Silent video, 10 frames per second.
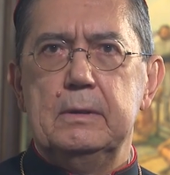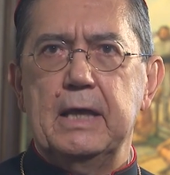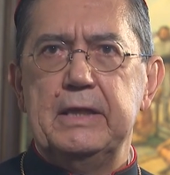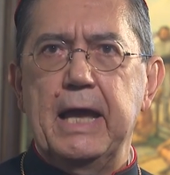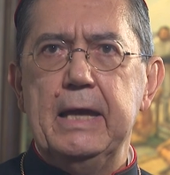
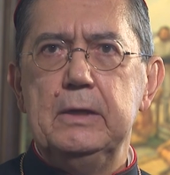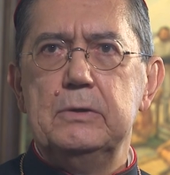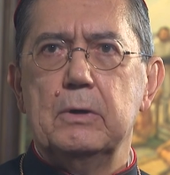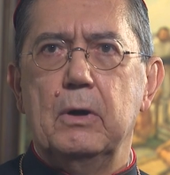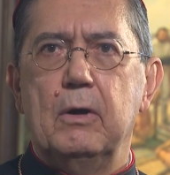The
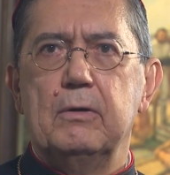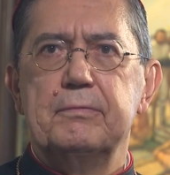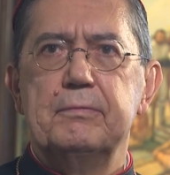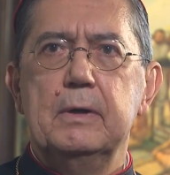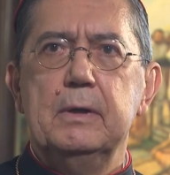date of
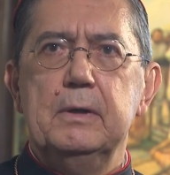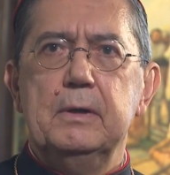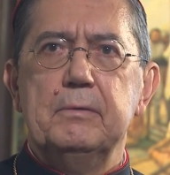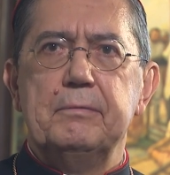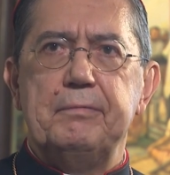
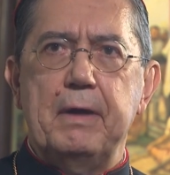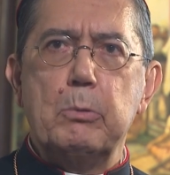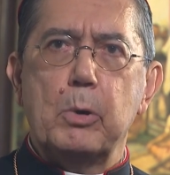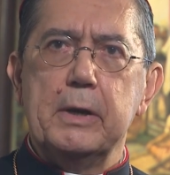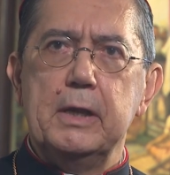
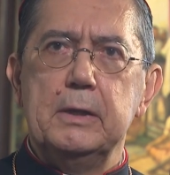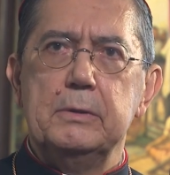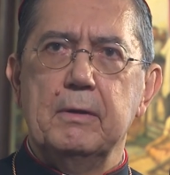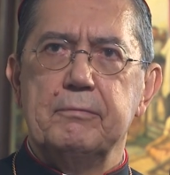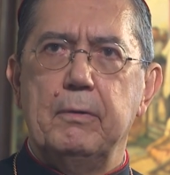February
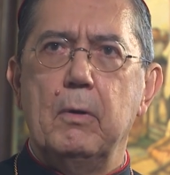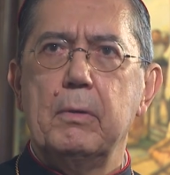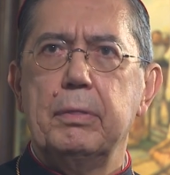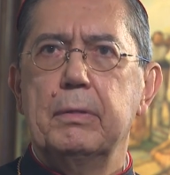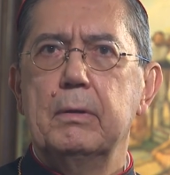the
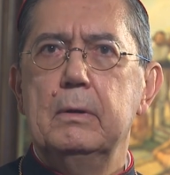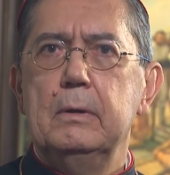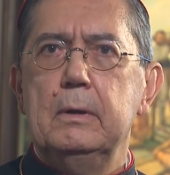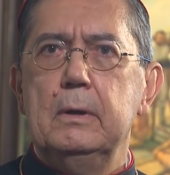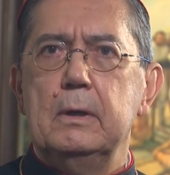4th
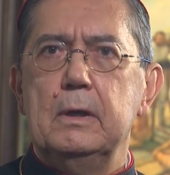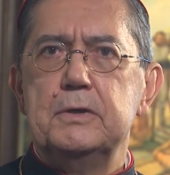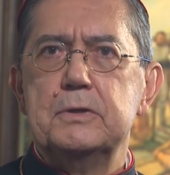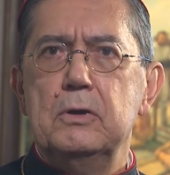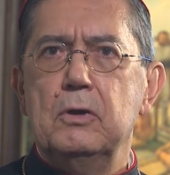
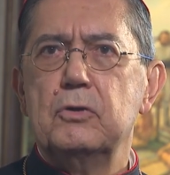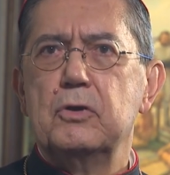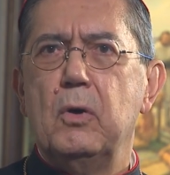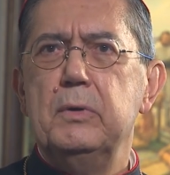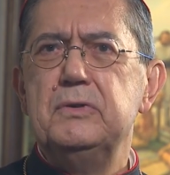is
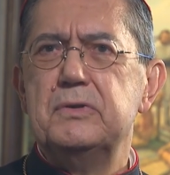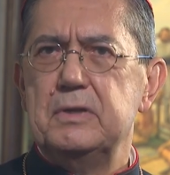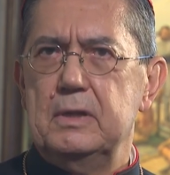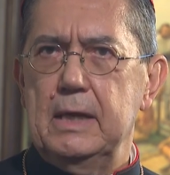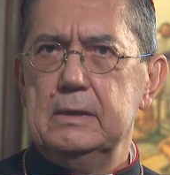not
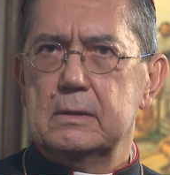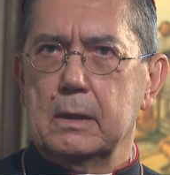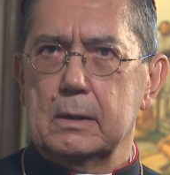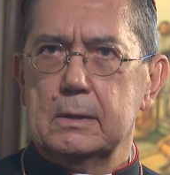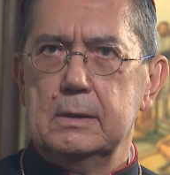
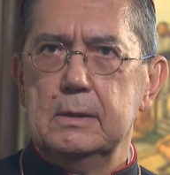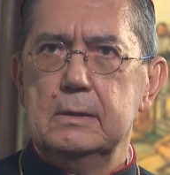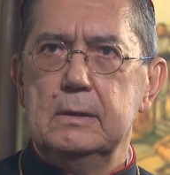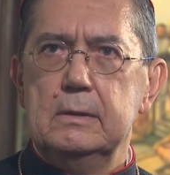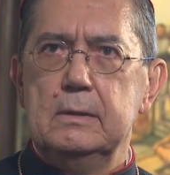coincidental.
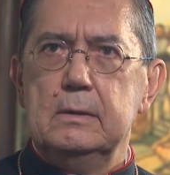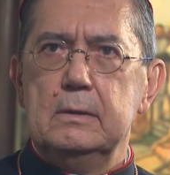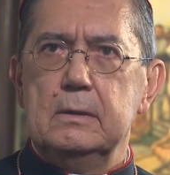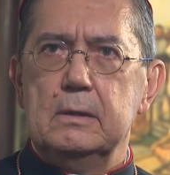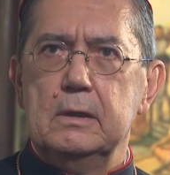
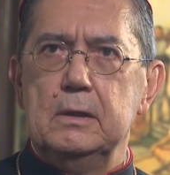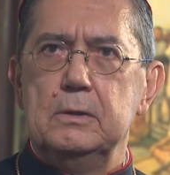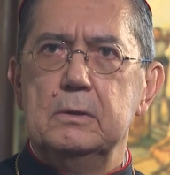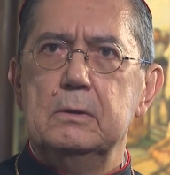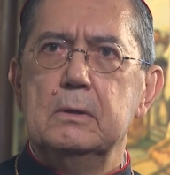
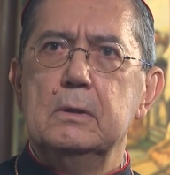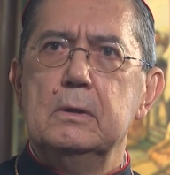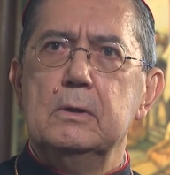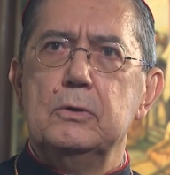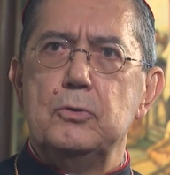In
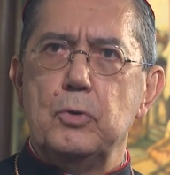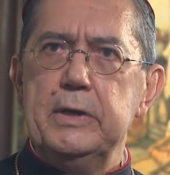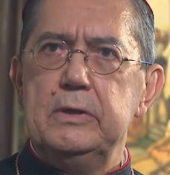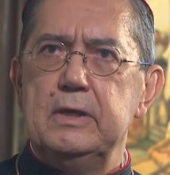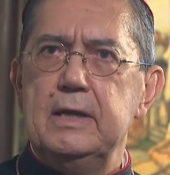
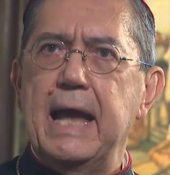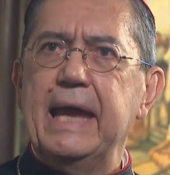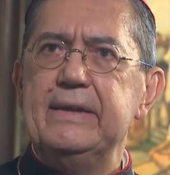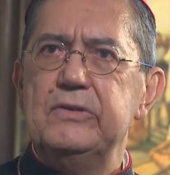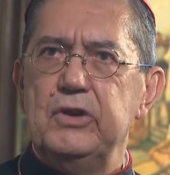
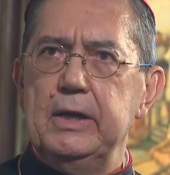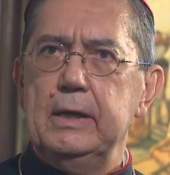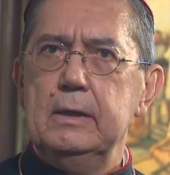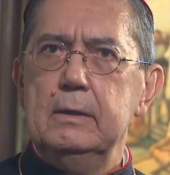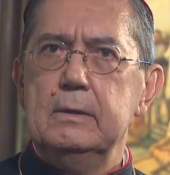
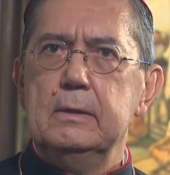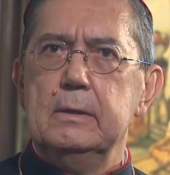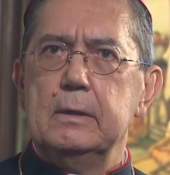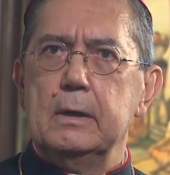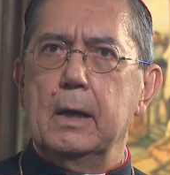2019,
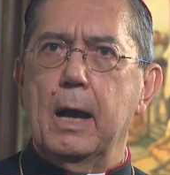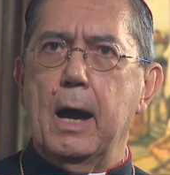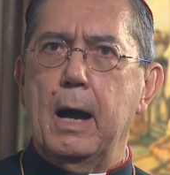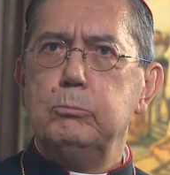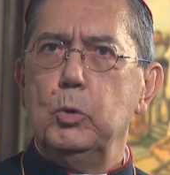in
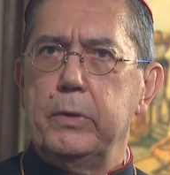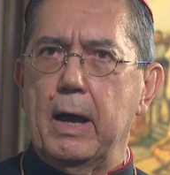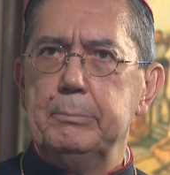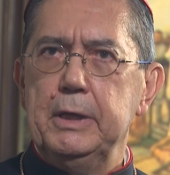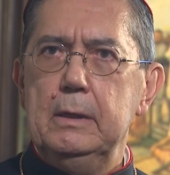Abu
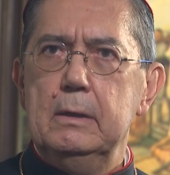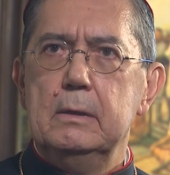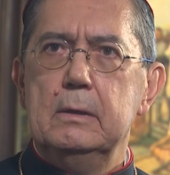Dhabi,